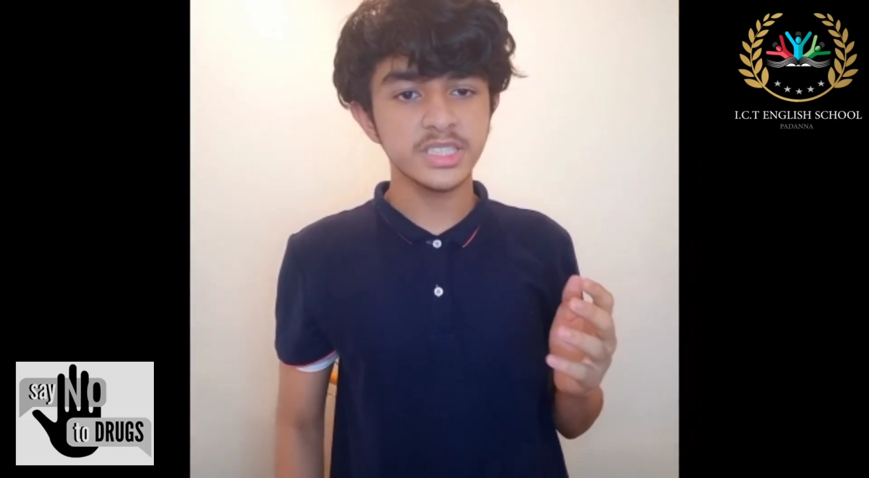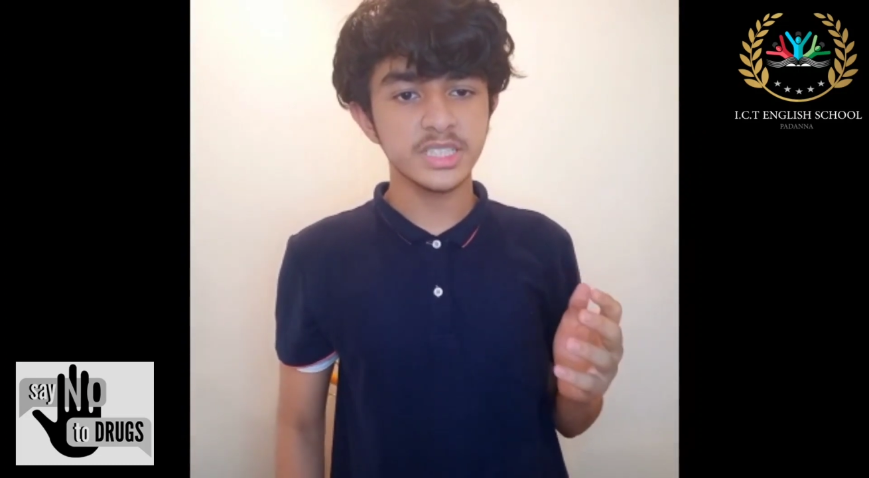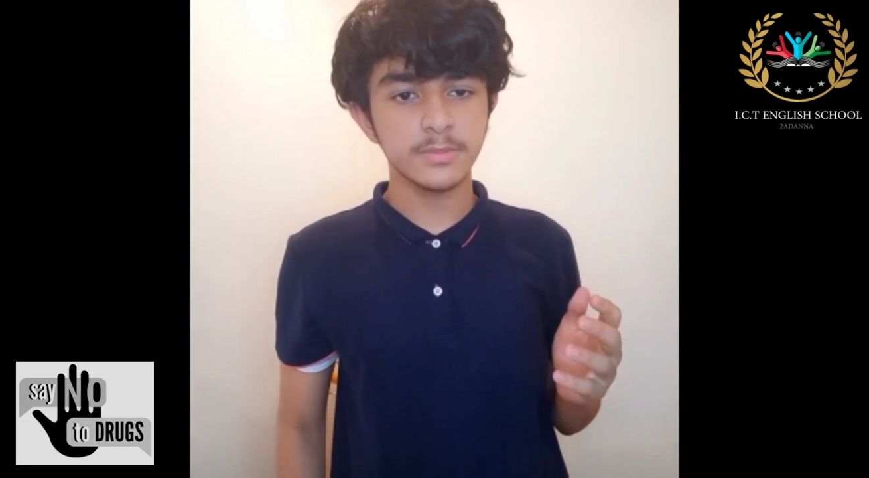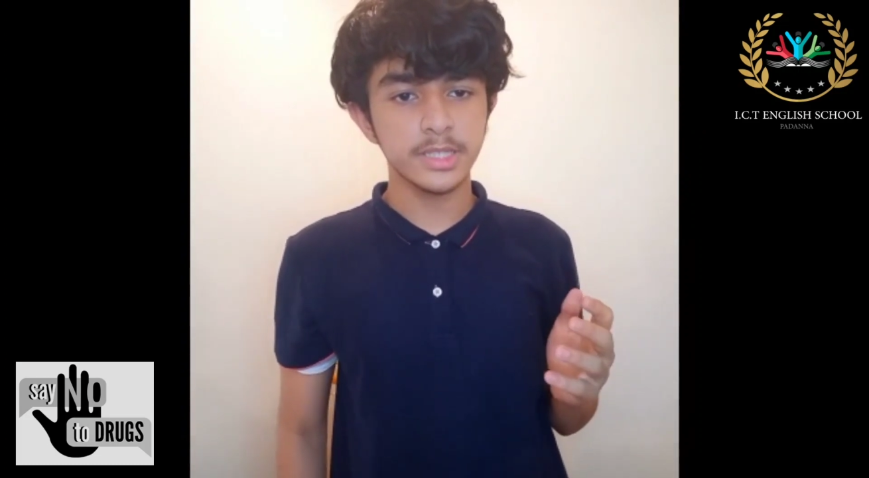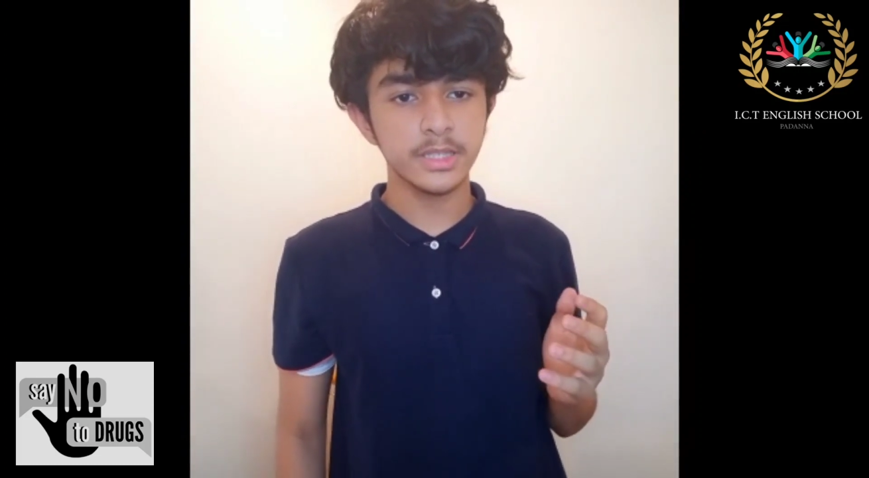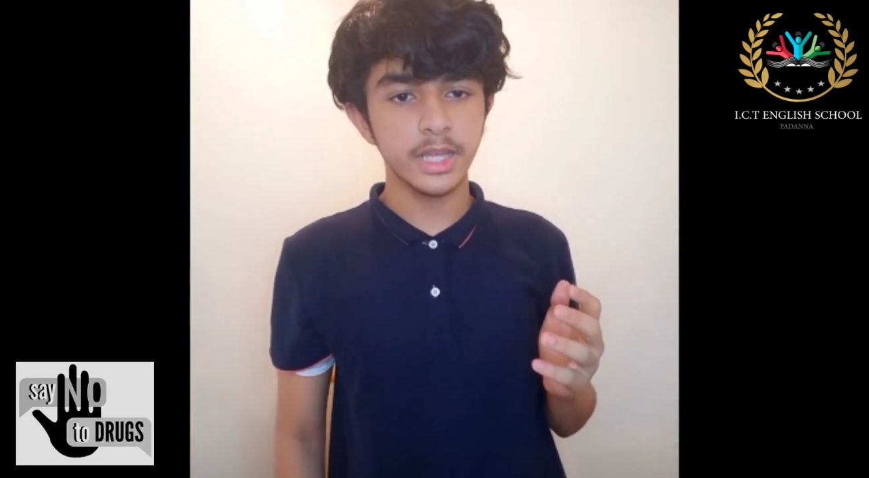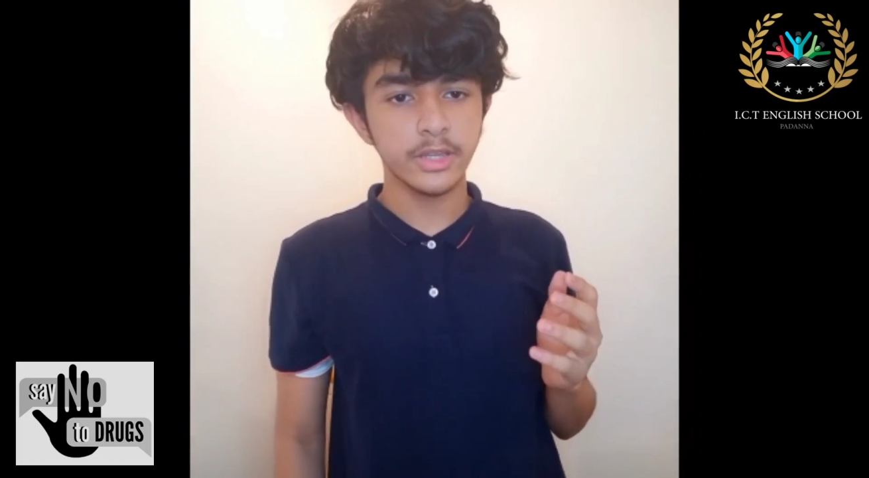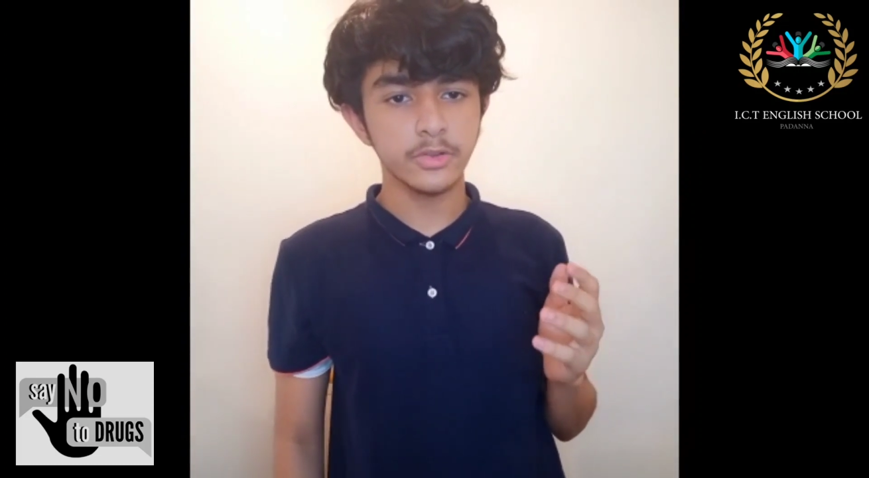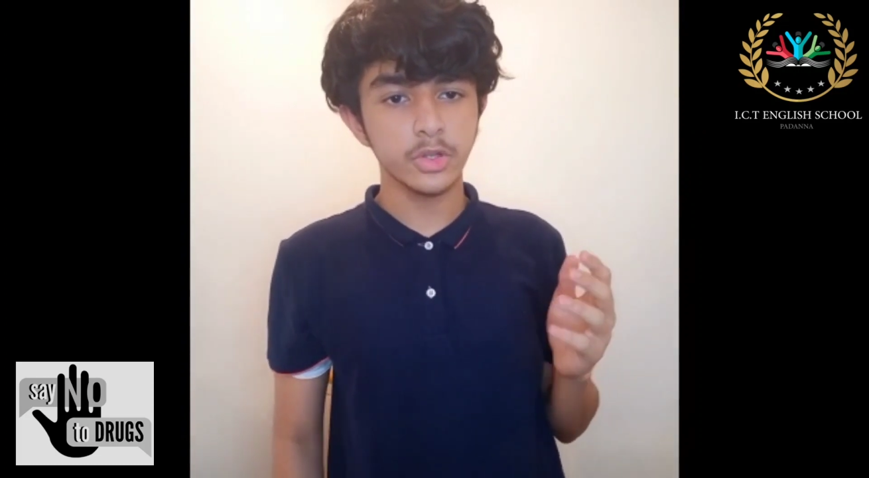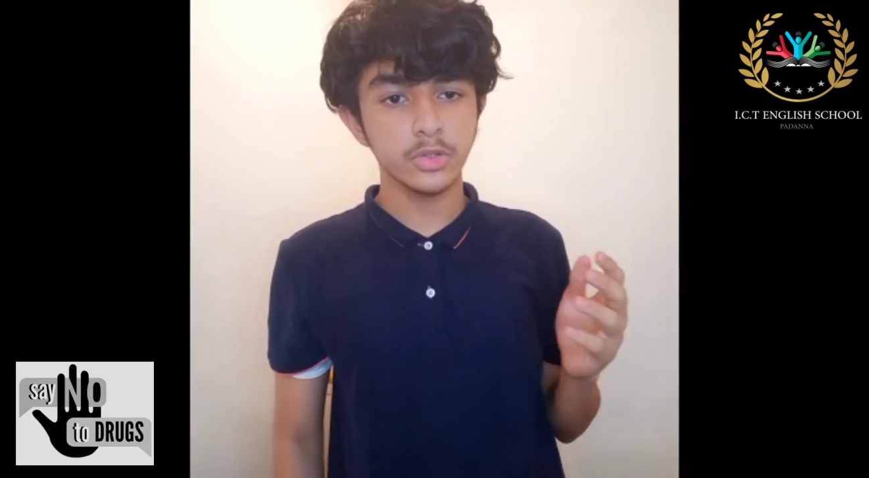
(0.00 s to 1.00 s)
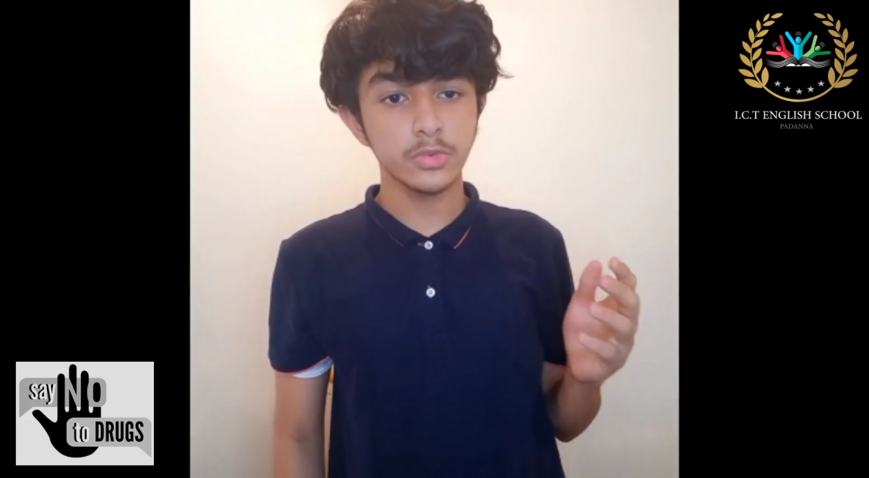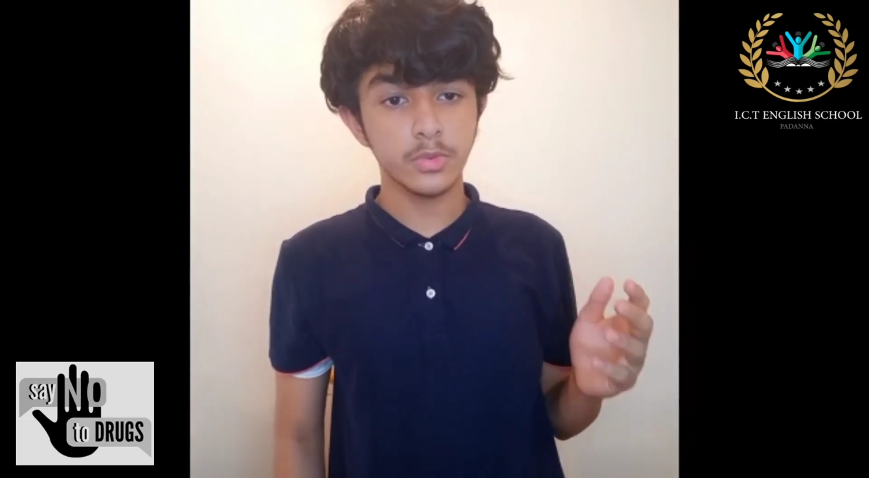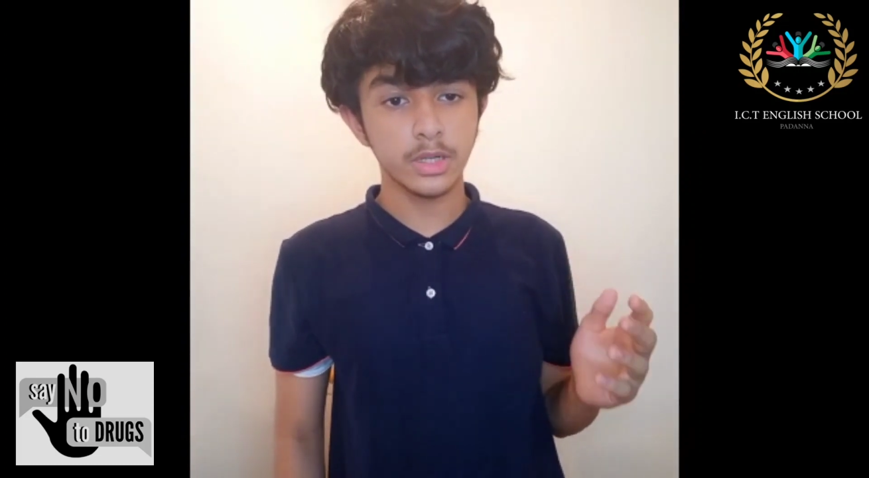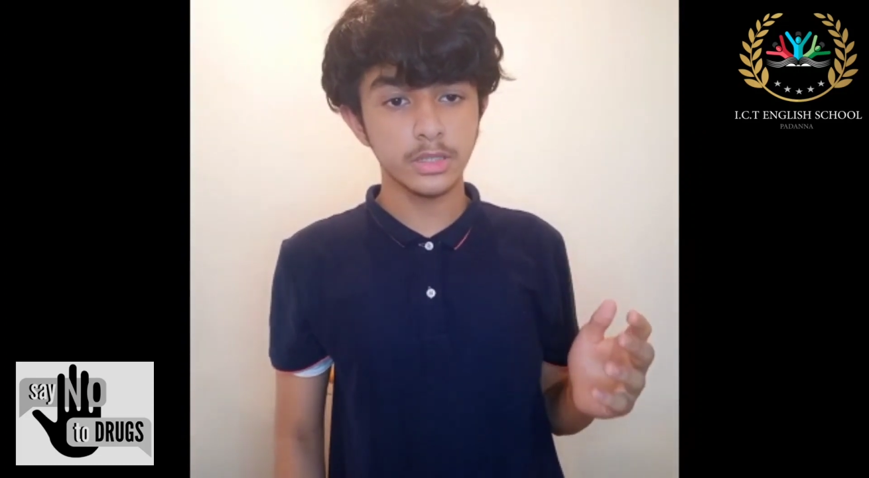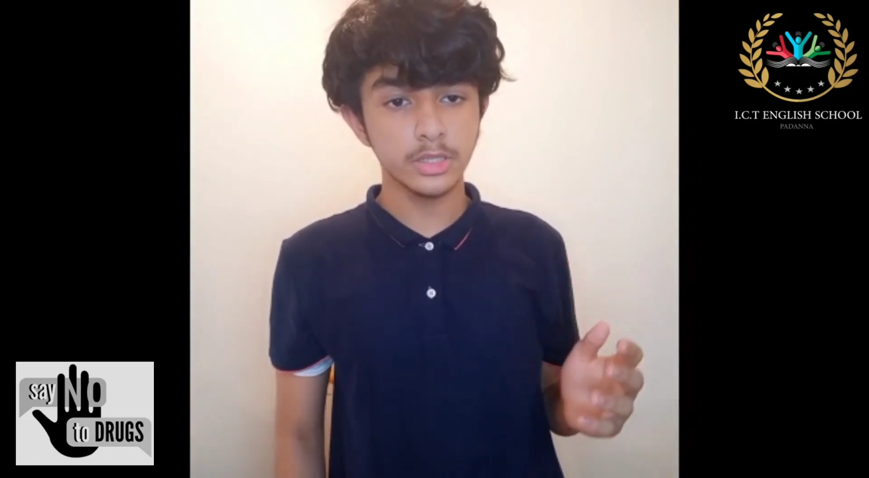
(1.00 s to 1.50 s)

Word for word: something that you don't want to